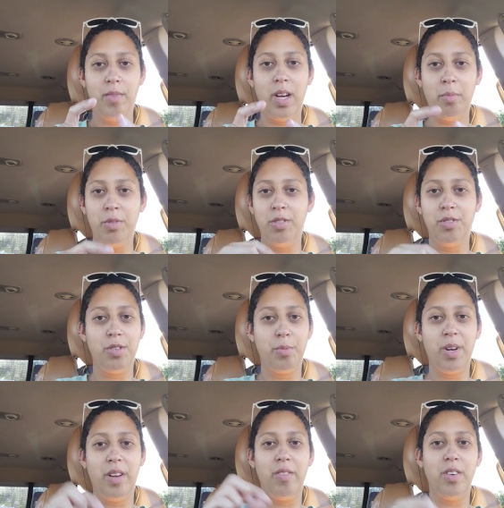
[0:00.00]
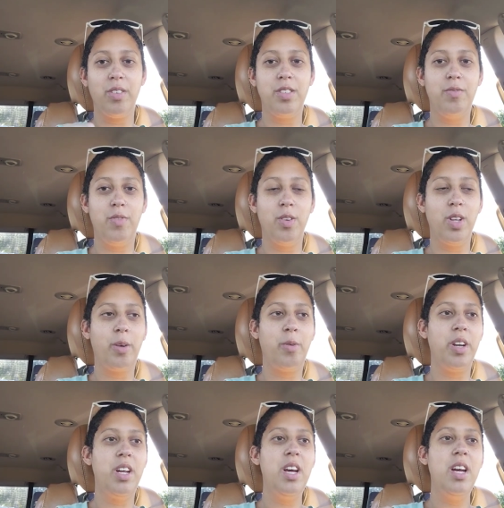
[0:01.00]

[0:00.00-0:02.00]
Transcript: apple juice or whatever for liquid.